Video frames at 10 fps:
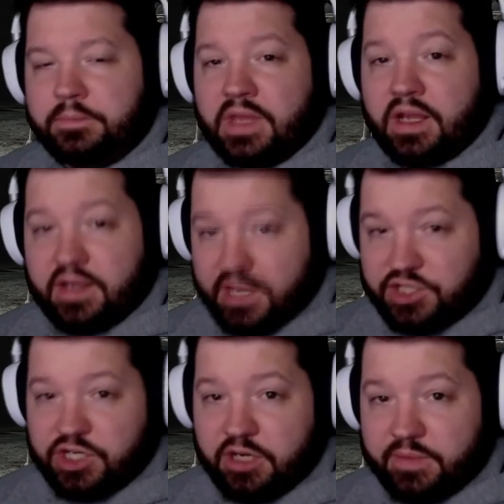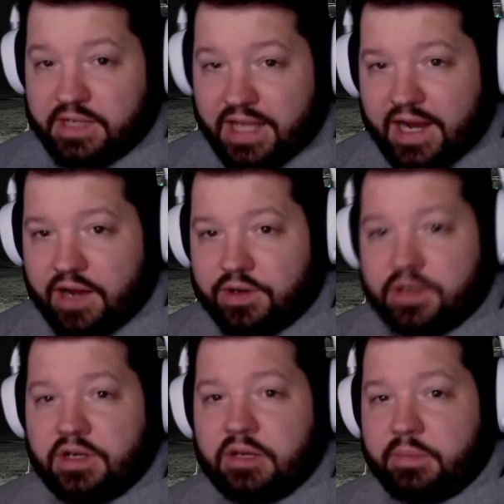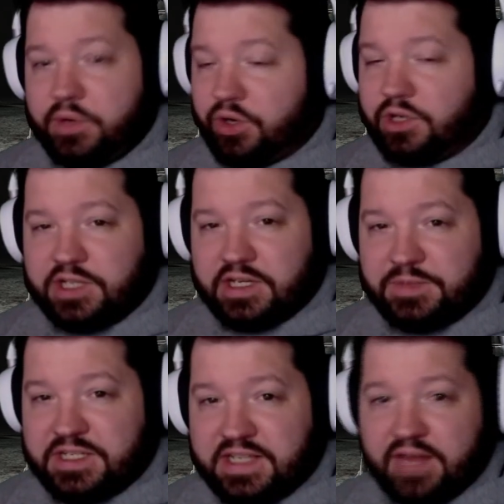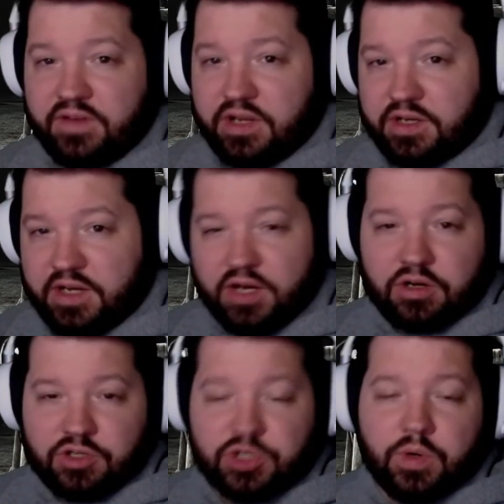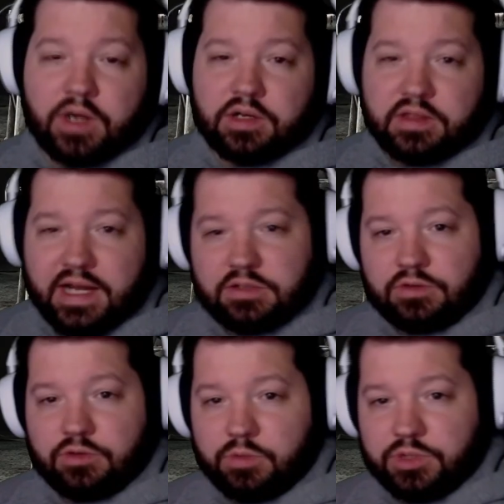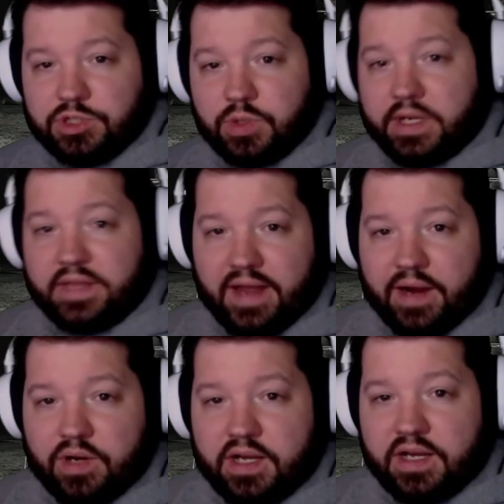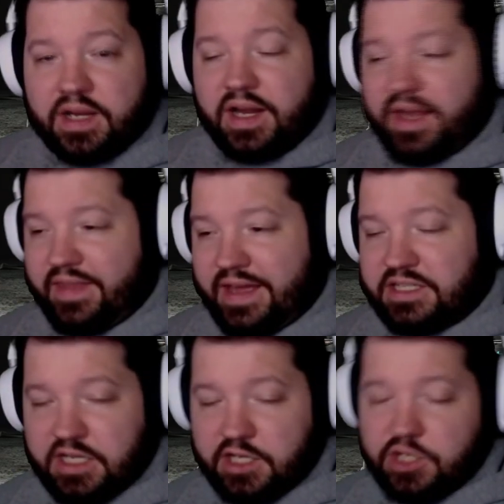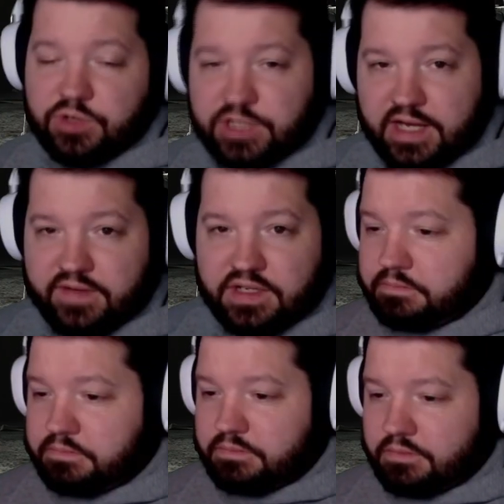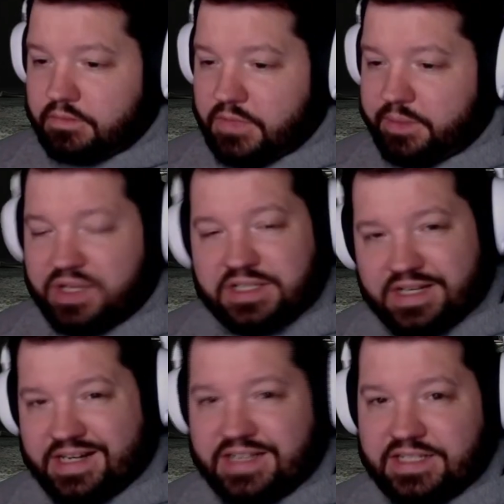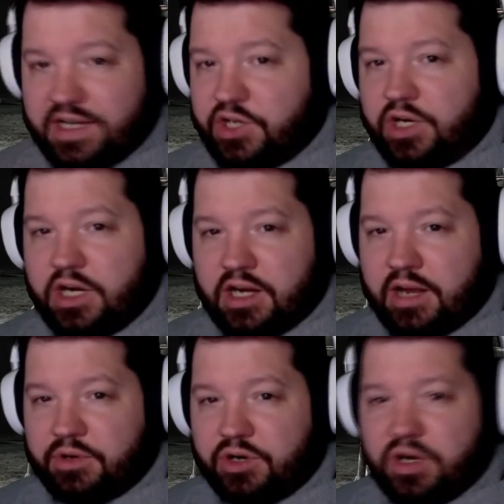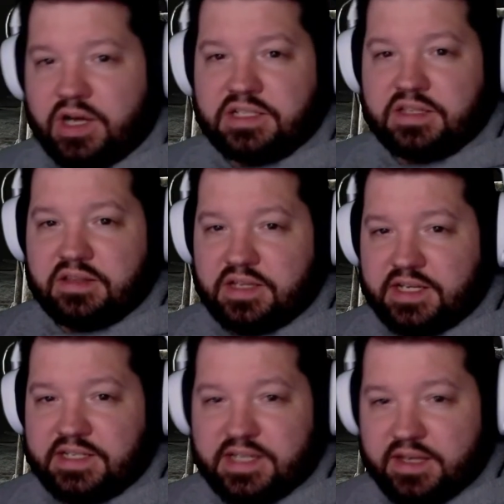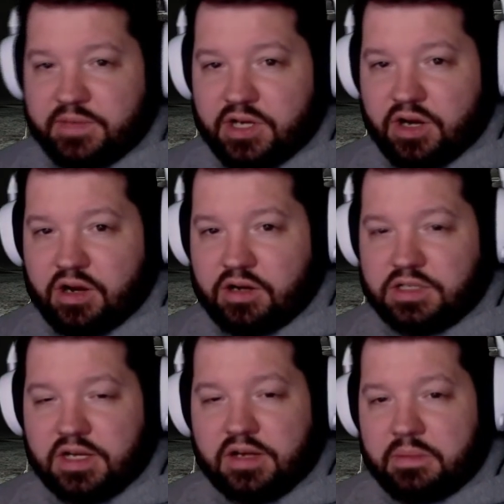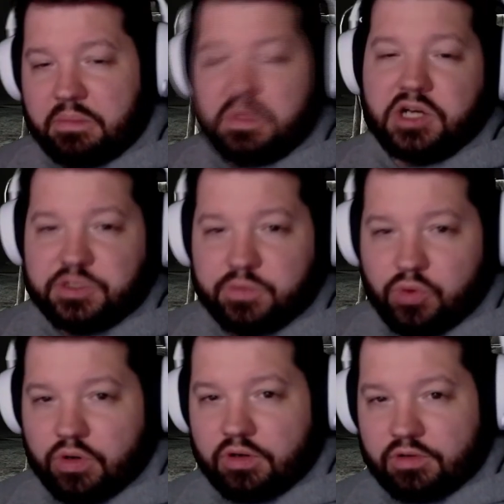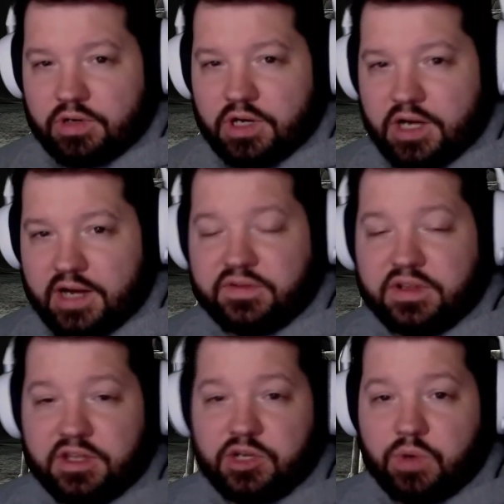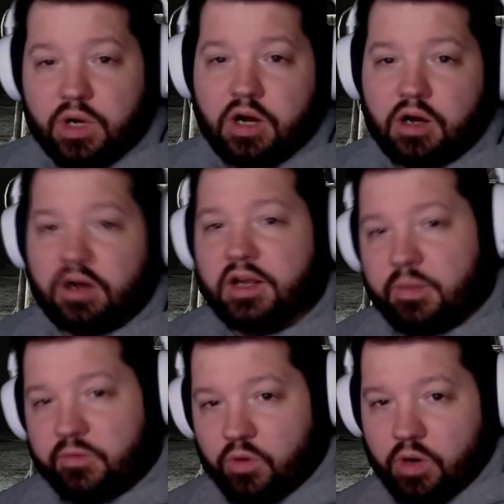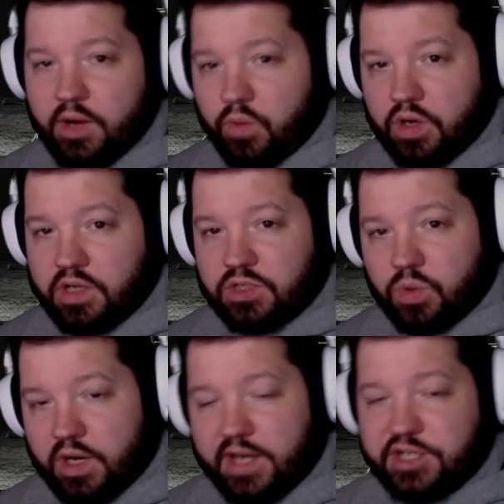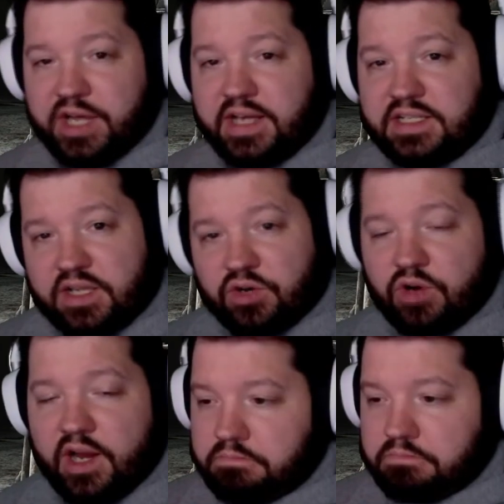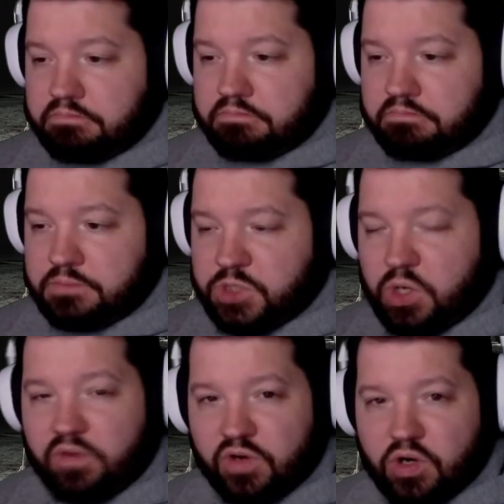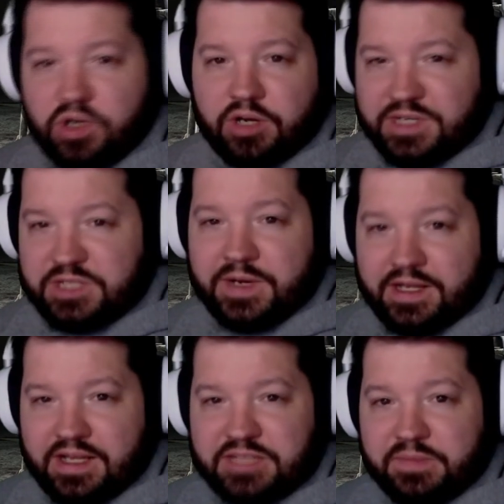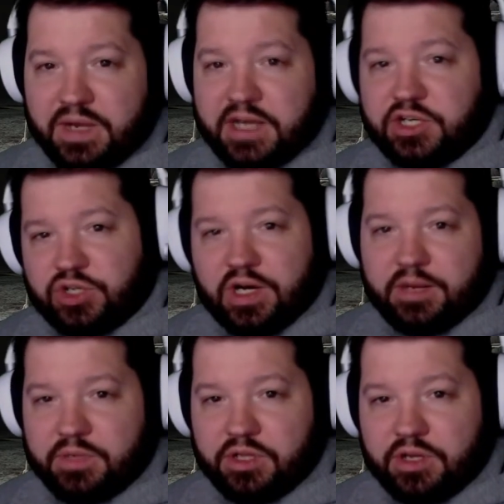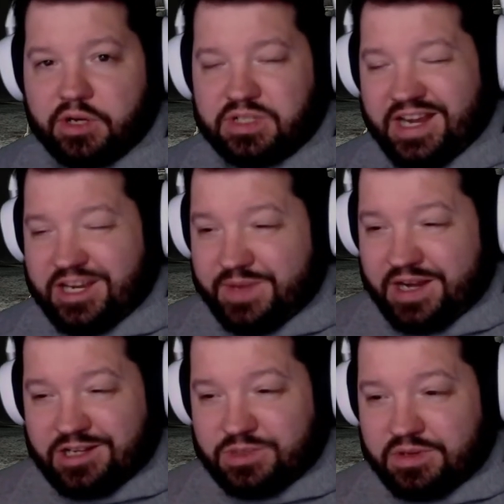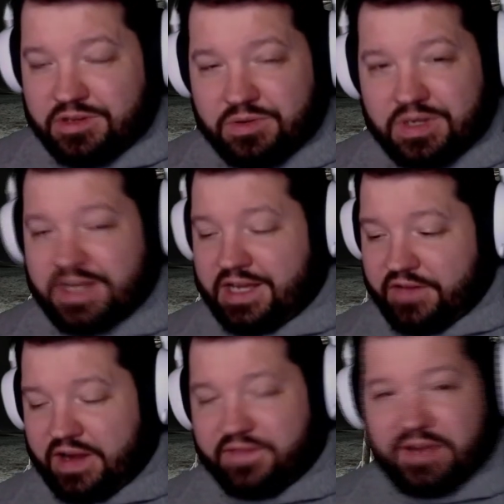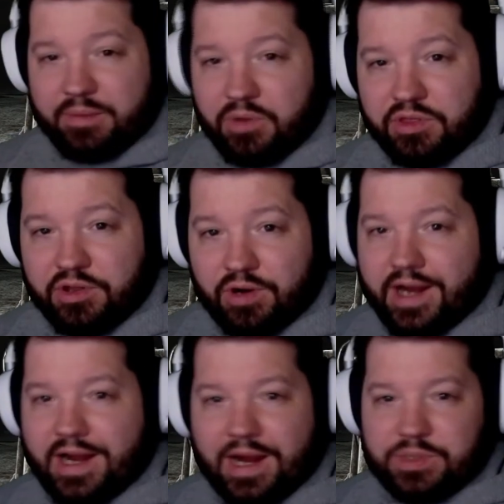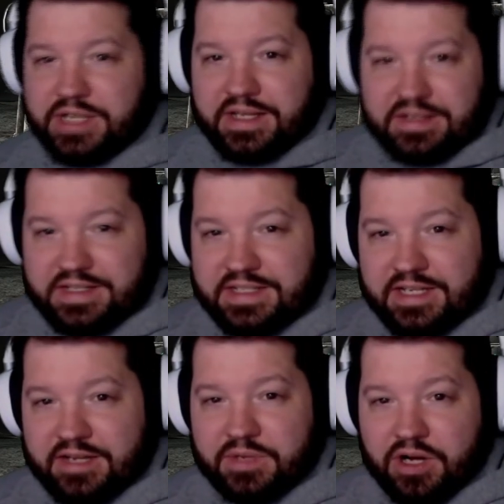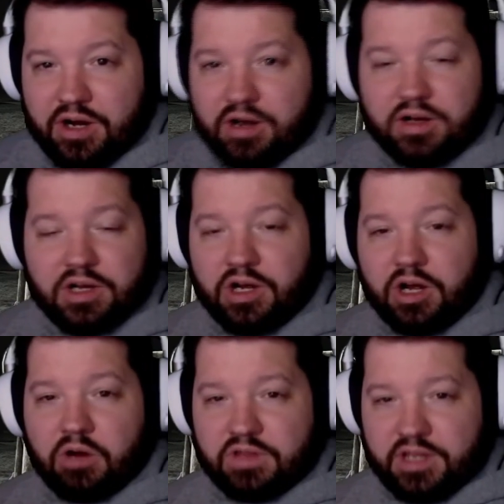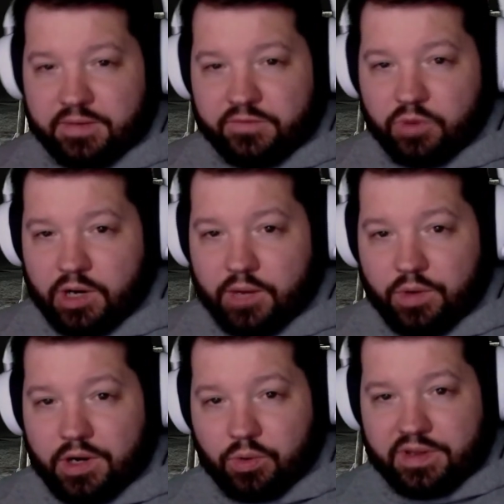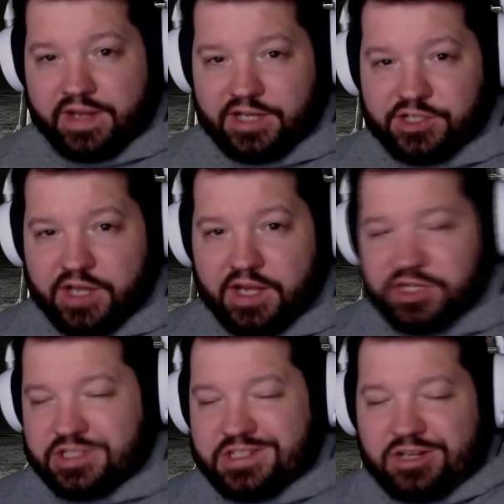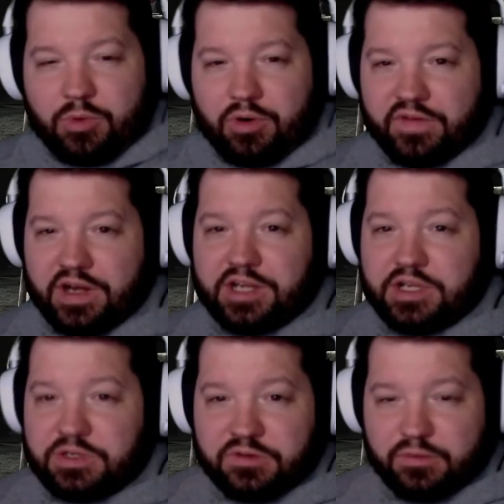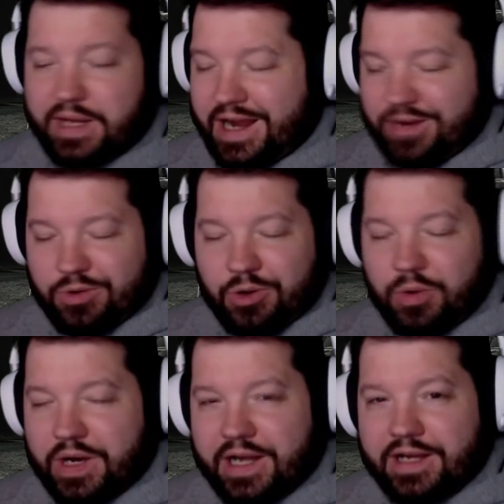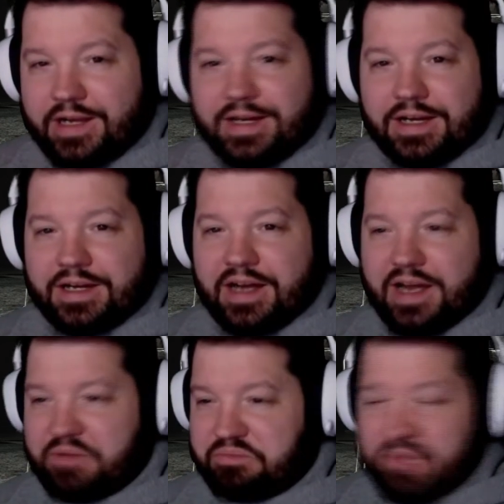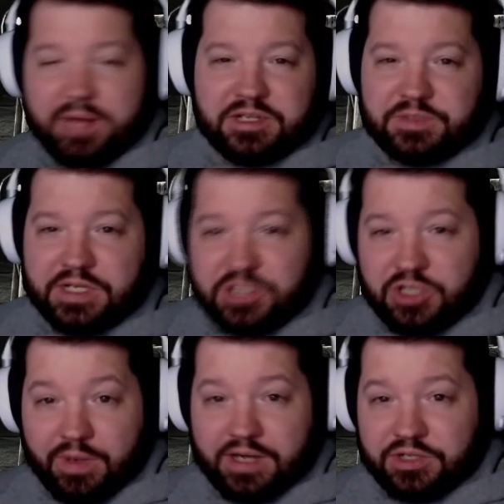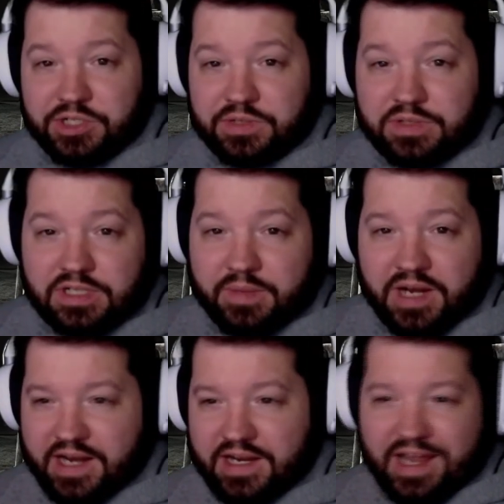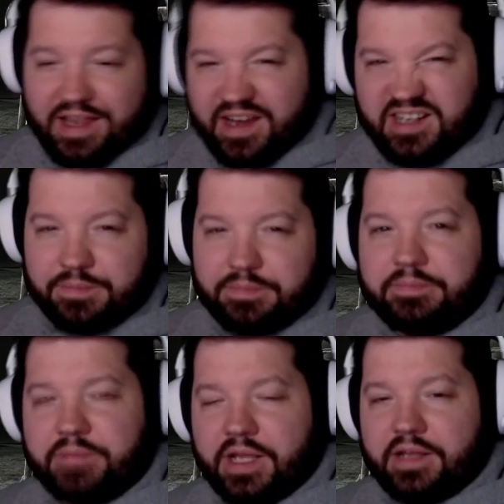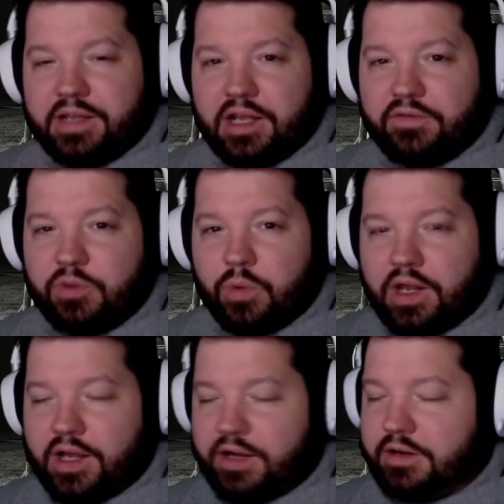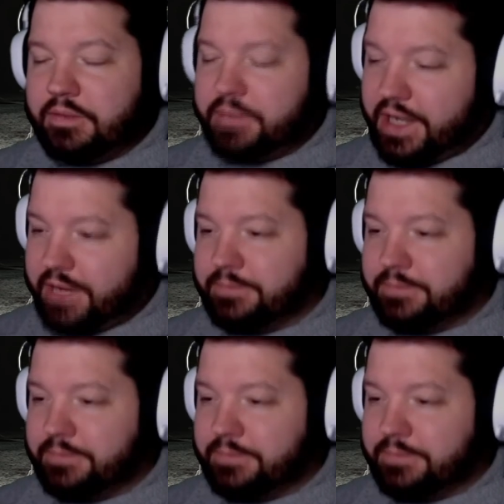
Yes, you're going to be loud, but you're also going to be saving near 200,000 rubles doing it that way. And that is a huge savings. Plus, like I said, you're going to come across the DT MDRs much more often than you are M4A1s or HKs in raid. So overall, you're going to be spending less money trying to build those. And to be honest with you, if I found both in a raid, I would take the DT MDR over the M4A1 or the HK just because they're more fun to use for me. I don't know why. Maybe it's because nobody else uses them and I like to play a little off the wall on it. But